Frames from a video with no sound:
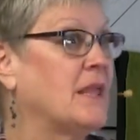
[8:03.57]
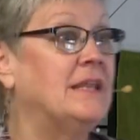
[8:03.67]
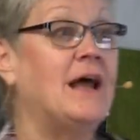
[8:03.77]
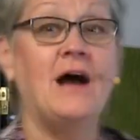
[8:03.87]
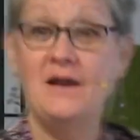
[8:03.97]

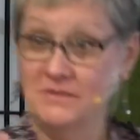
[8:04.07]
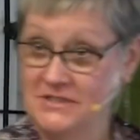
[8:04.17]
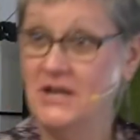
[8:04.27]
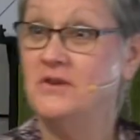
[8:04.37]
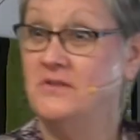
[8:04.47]
Now, I would
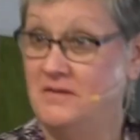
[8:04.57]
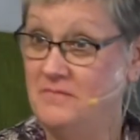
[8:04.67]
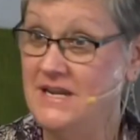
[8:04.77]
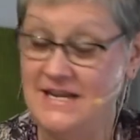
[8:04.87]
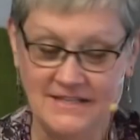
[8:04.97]
tell you that
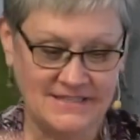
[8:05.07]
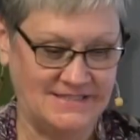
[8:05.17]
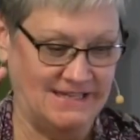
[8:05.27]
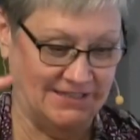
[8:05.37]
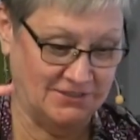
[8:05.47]
this is
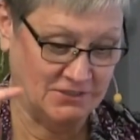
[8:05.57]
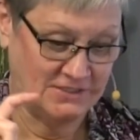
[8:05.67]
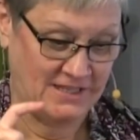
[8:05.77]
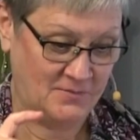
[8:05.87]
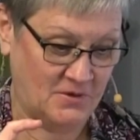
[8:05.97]
a little
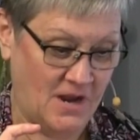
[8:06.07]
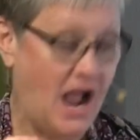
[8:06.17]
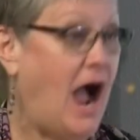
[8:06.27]
disclaimer,